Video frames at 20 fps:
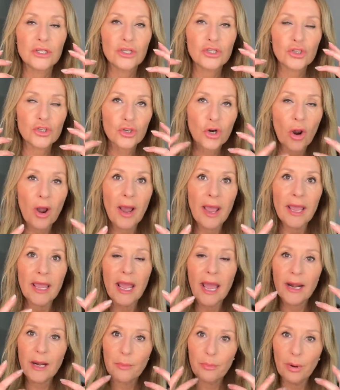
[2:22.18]
try
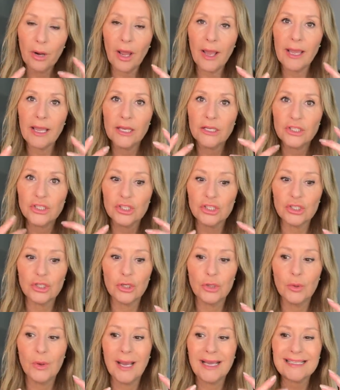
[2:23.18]
and apply it
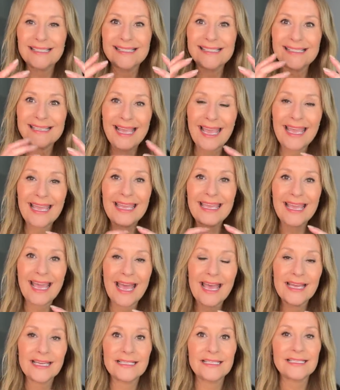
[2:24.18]
to a
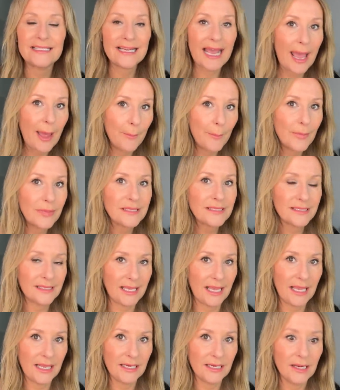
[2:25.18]
skincare damp
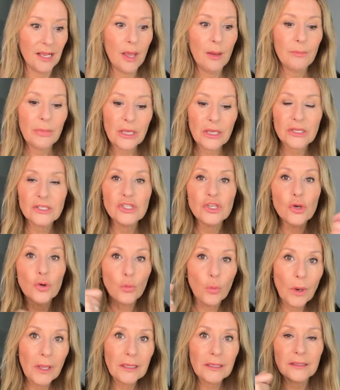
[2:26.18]
skin because you
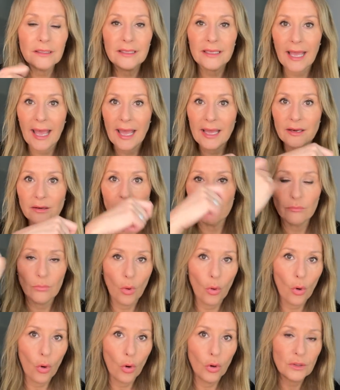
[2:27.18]
will get
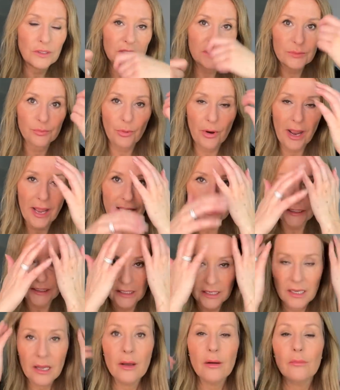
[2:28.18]
more spread,
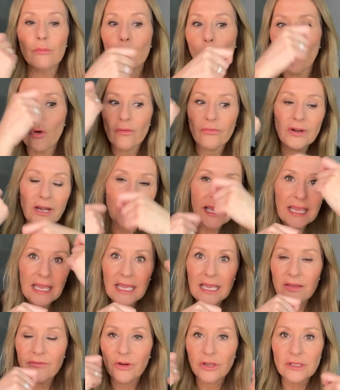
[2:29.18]
more of an
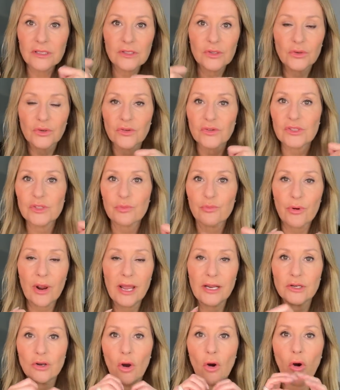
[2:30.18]
even sort of
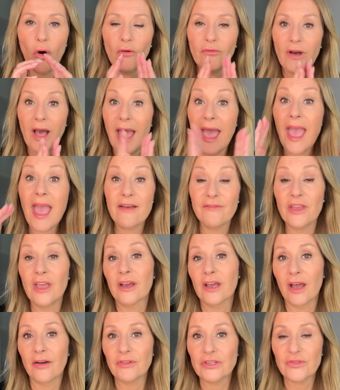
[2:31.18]
spread of a heavier
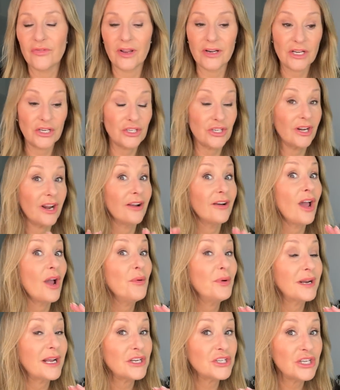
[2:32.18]
coverage foundation. And I
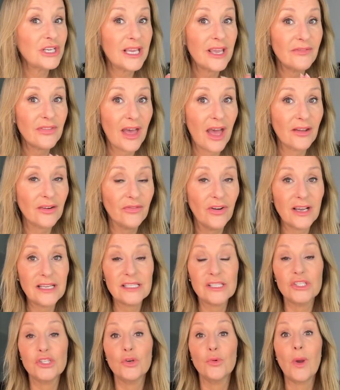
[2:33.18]
would actually give that advice
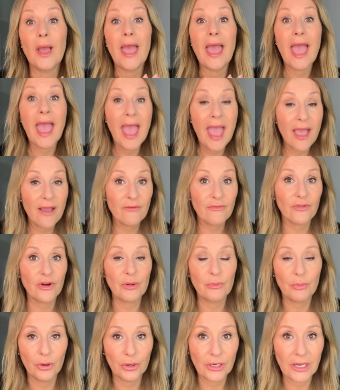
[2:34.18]
to
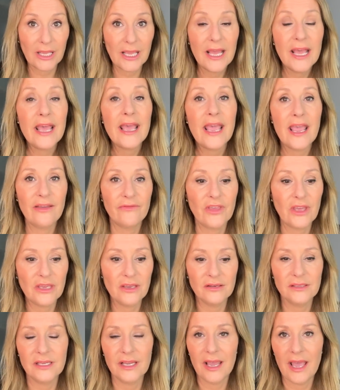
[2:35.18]
everybody if they're
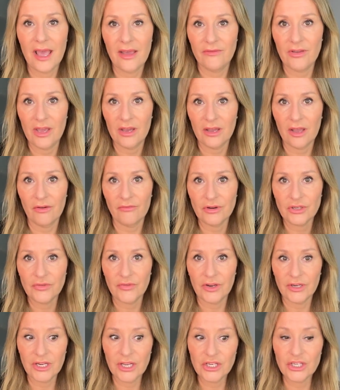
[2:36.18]
using a heavier coverage
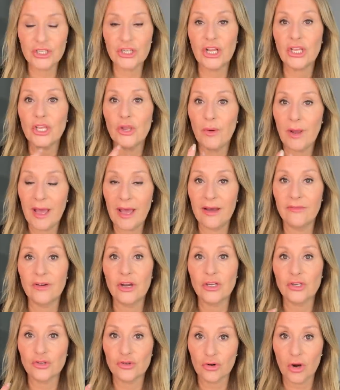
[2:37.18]
foundation and you have a
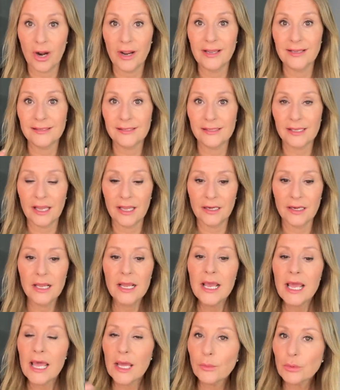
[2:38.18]
drier skin.
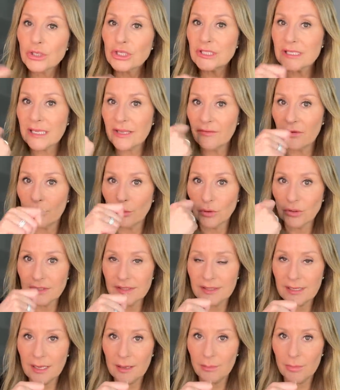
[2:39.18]
It will just give it more
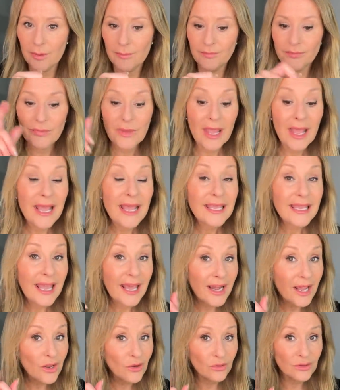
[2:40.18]
slip. Can
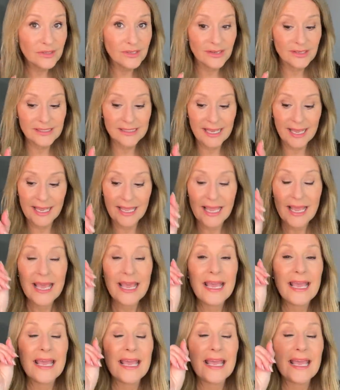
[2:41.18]
I also say,
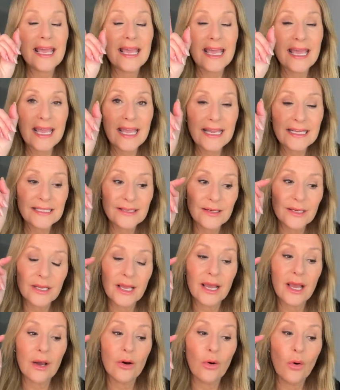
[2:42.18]
it
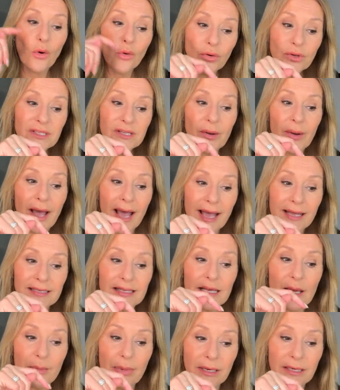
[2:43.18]
also has
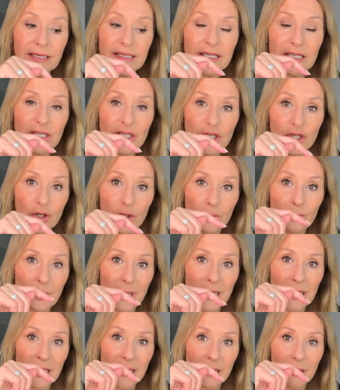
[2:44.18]
the ability to
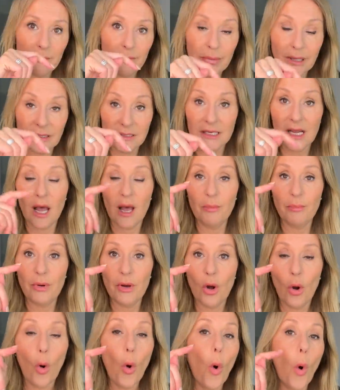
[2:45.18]
be built up
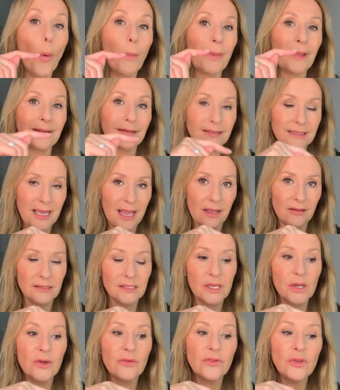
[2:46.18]
or built down. So
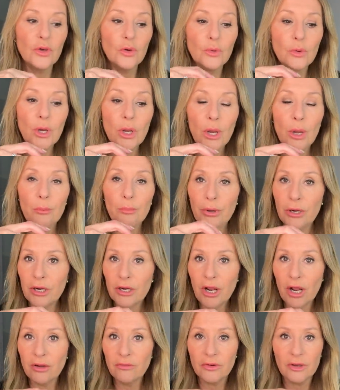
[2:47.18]
if you put it
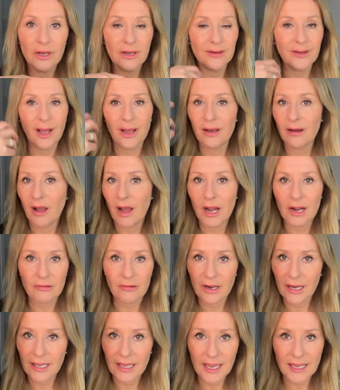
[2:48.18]
over a
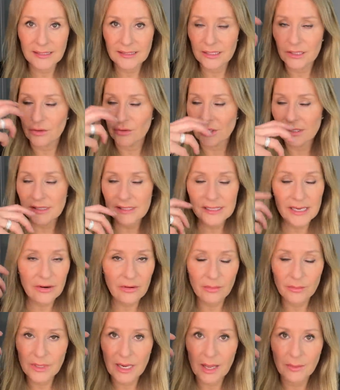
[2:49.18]
hyaluronic acid or a
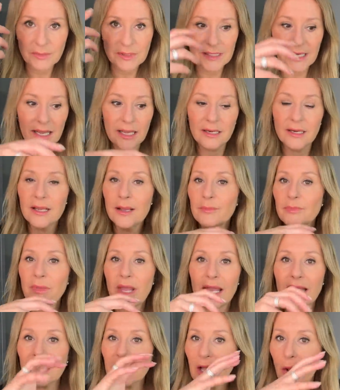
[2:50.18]
serum damp skin,
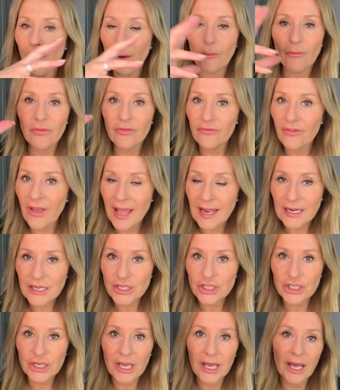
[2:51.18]
it'll go on fairly
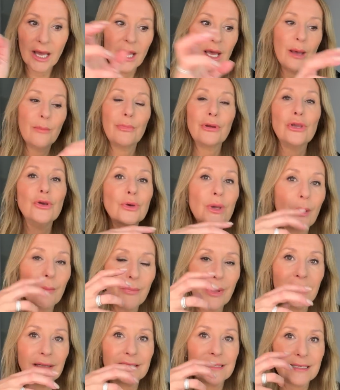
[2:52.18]
sheer, but you can
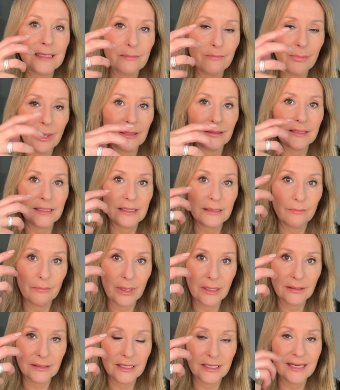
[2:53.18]
build it and build it and
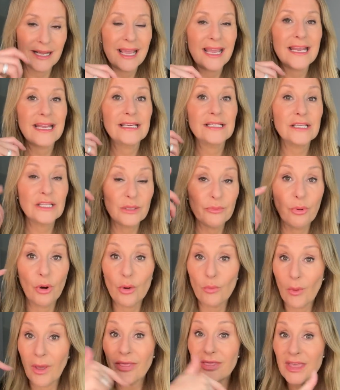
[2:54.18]
build it to the point
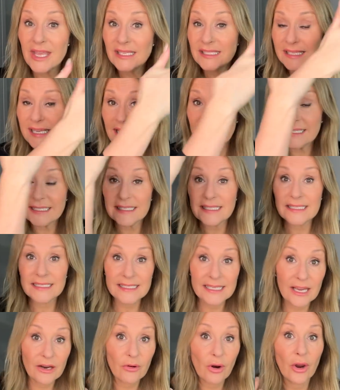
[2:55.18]
where this is
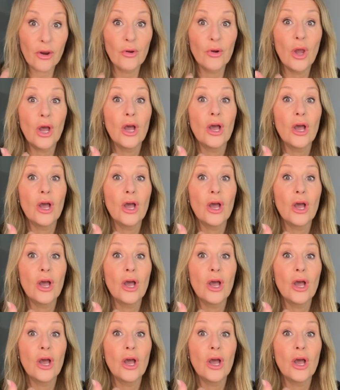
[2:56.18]
zero